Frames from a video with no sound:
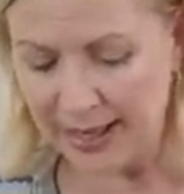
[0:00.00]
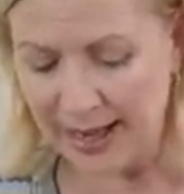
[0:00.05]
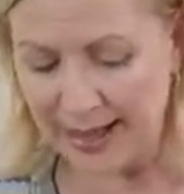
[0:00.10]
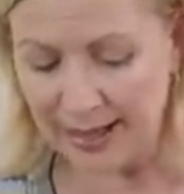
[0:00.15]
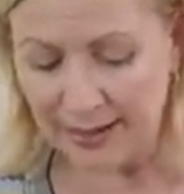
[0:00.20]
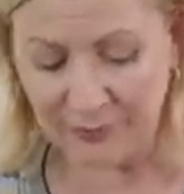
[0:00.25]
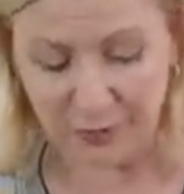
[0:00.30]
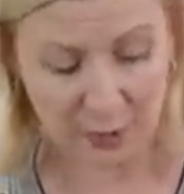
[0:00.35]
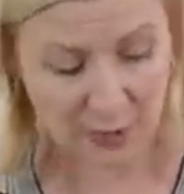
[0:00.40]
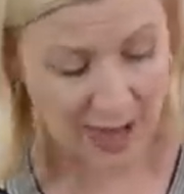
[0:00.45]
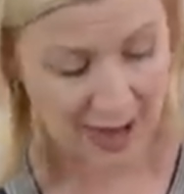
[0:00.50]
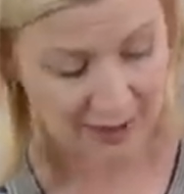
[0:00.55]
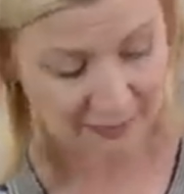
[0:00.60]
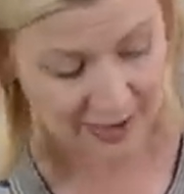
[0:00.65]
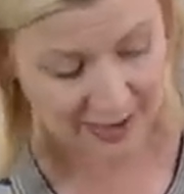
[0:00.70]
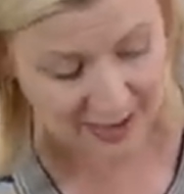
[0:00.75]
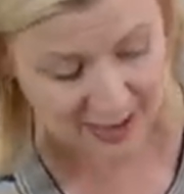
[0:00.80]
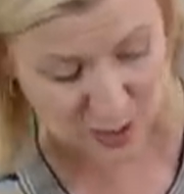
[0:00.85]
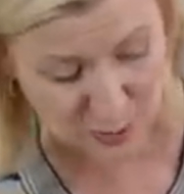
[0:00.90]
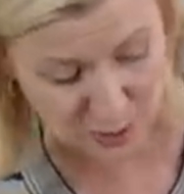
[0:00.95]
And if you have
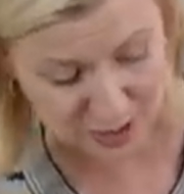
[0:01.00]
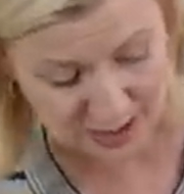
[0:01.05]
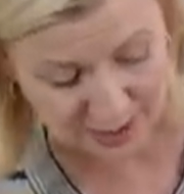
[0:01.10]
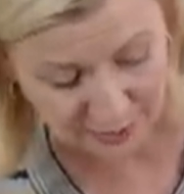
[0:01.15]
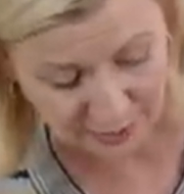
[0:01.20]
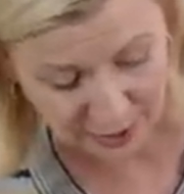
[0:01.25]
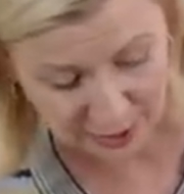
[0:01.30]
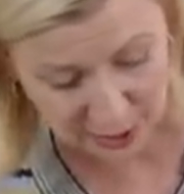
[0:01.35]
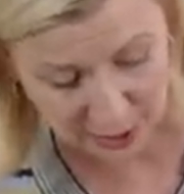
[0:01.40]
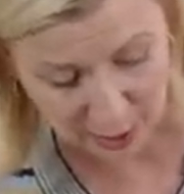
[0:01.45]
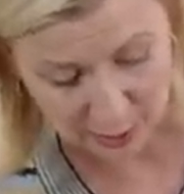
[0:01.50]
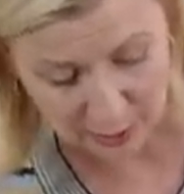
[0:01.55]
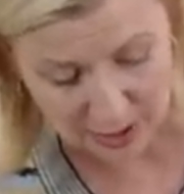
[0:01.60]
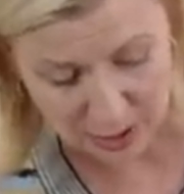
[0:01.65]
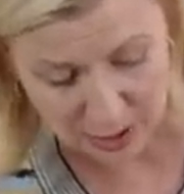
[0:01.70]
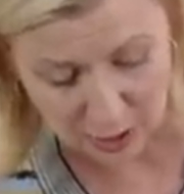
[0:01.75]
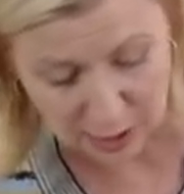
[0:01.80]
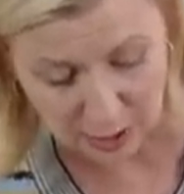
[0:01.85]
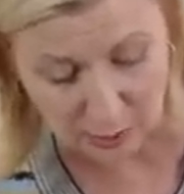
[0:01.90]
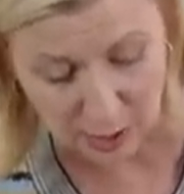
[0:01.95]
any specific
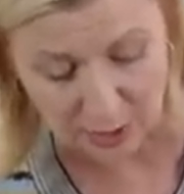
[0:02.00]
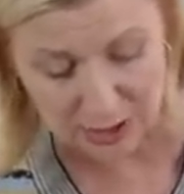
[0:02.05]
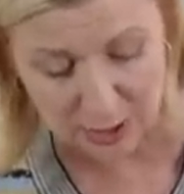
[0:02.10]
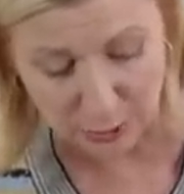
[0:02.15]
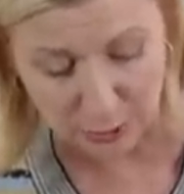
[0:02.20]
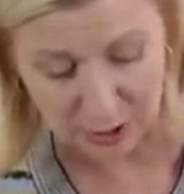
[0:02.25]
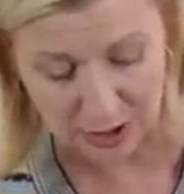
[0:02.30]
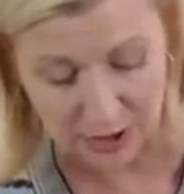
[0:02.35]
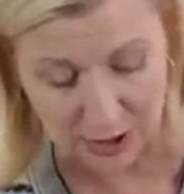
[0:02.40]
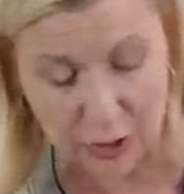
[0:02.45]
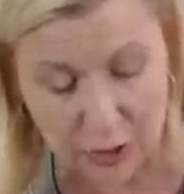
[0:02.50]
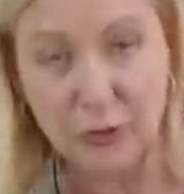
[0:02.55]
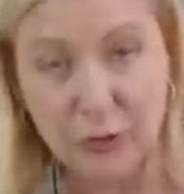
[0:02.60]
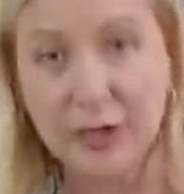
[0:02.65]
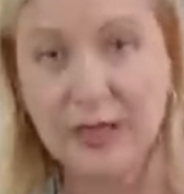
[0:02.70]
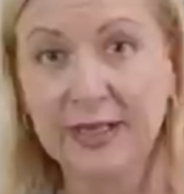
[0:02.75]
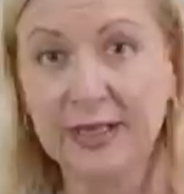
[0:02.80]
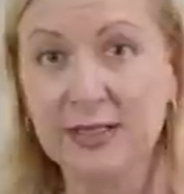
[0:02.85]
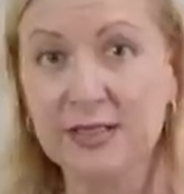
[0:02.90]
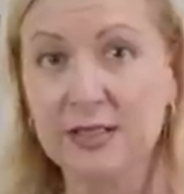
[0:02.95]
notes, you can always put the
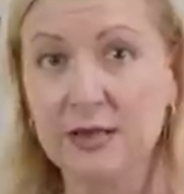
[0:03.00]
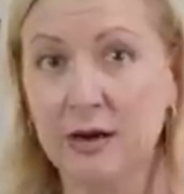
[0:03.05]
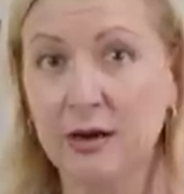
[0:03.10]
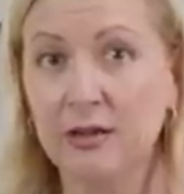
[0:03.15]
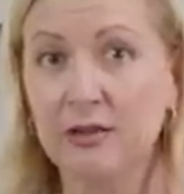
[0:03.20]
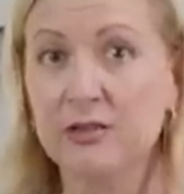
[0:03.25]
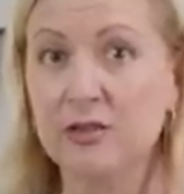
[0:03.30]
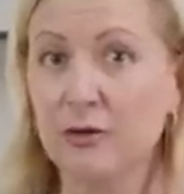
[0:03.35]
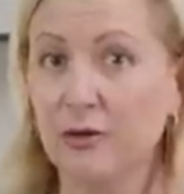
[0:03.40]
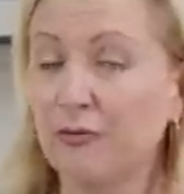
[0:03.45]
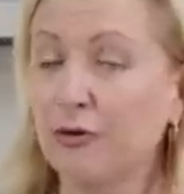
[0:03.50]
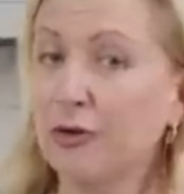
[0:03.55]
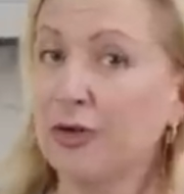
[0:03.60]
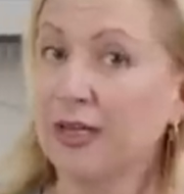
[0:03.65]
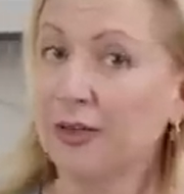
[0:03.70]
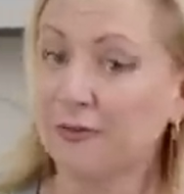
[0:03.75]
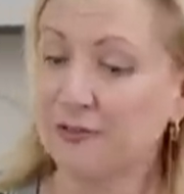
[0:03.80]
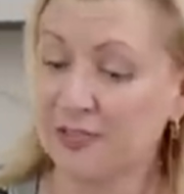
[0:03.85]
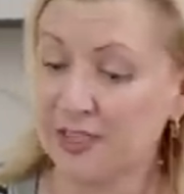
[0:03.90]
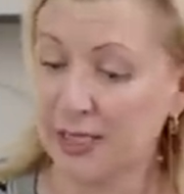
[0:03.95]
ingredients on. So if you're
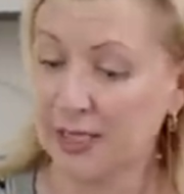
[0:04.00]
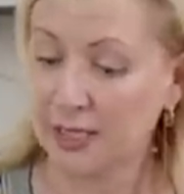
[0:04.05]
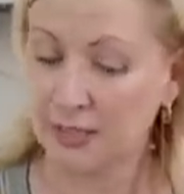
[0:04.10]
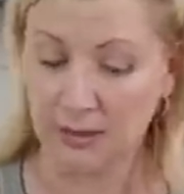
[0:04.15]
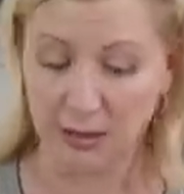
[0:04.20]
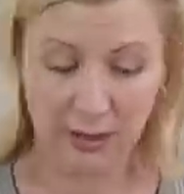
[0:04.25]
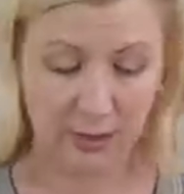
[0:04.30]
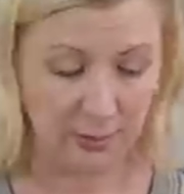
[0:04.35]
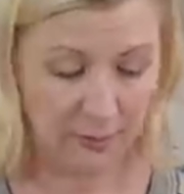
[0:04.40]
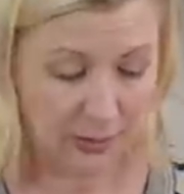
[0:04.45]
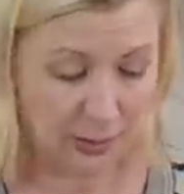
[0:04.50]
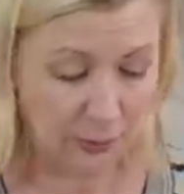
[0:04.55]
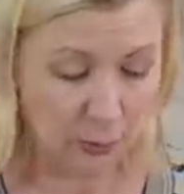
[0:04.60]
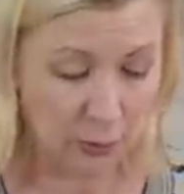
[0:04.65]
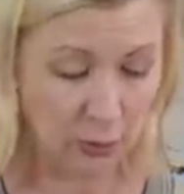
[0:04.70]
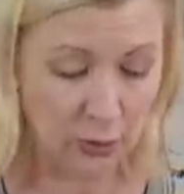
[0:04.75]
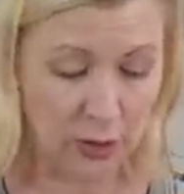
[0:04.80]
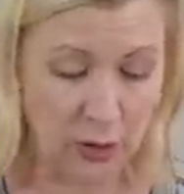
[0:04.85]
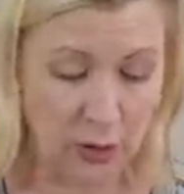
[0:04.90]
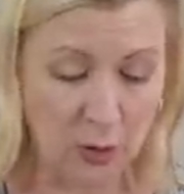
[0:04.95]
gifting it, people
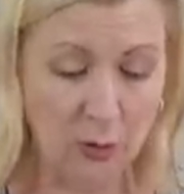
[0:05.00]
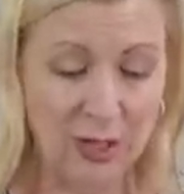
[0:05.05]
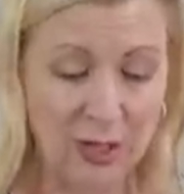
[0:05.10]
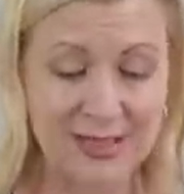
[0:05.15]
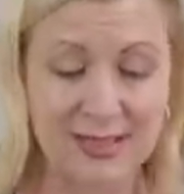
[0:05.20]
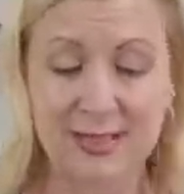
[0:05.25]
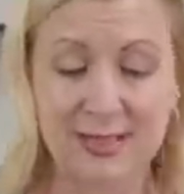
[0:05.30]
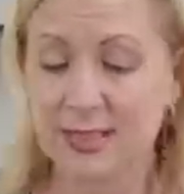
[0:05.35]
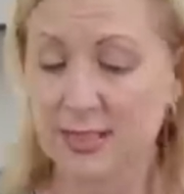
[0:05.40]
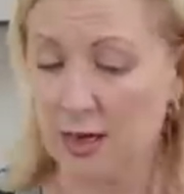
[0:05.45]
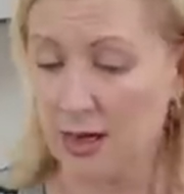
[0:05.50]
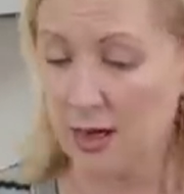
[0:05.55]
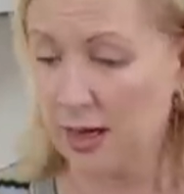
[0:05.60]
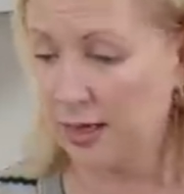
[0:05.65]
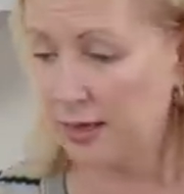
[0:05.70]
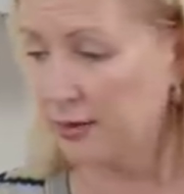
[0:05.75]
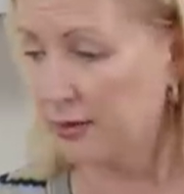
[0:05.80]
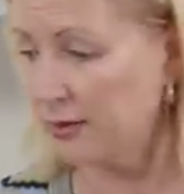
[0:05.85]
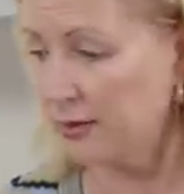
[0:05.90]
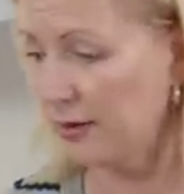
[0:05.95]
will know what's
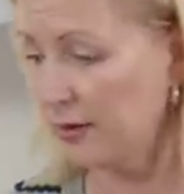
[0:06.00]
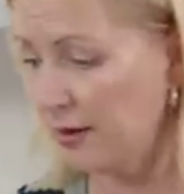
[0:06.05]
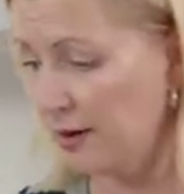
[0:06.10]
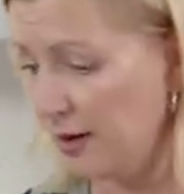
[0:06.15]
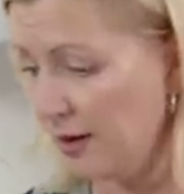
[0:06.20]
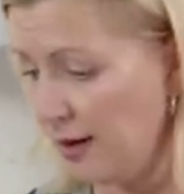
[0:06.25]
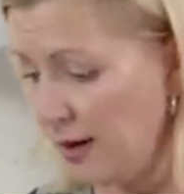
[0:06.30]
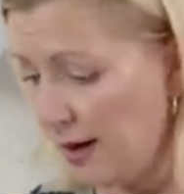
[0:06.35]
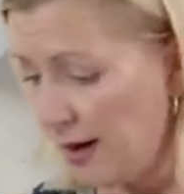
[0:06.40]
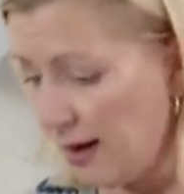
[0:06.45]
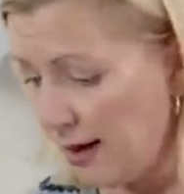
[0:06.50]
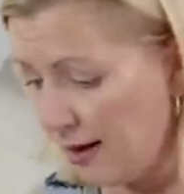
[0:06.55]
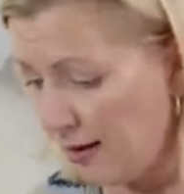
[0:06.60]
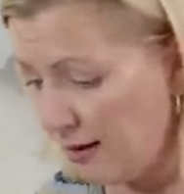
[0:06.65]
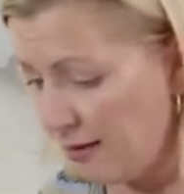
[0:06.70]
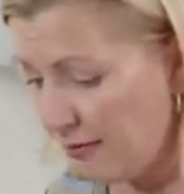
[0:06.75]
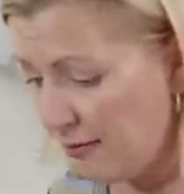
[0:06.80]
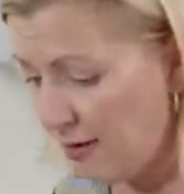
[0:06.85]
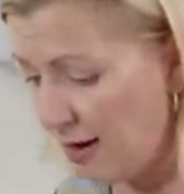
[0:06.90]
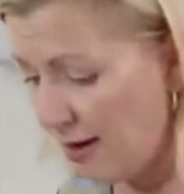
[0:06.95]
inside
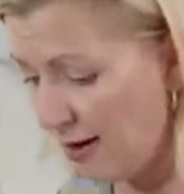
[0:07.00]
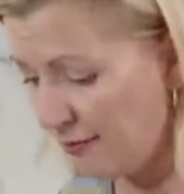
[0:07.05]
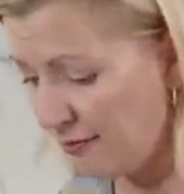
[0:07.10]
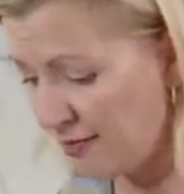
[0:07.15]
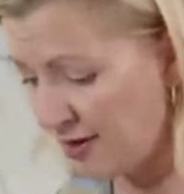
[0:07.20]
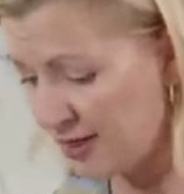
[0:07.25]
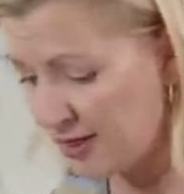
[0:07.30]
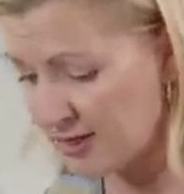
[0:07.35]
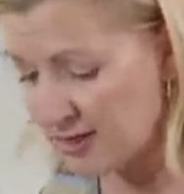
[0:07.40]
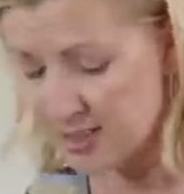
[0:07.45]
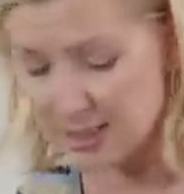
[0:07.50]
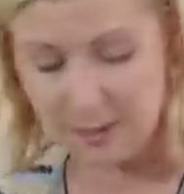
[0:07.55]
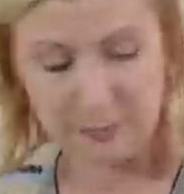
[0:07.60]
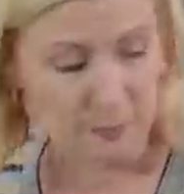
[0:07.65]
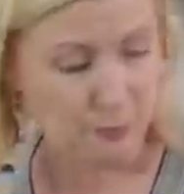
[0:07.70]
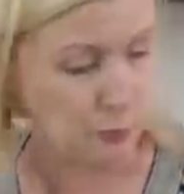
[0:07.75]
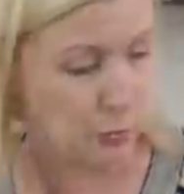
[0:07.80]
of it.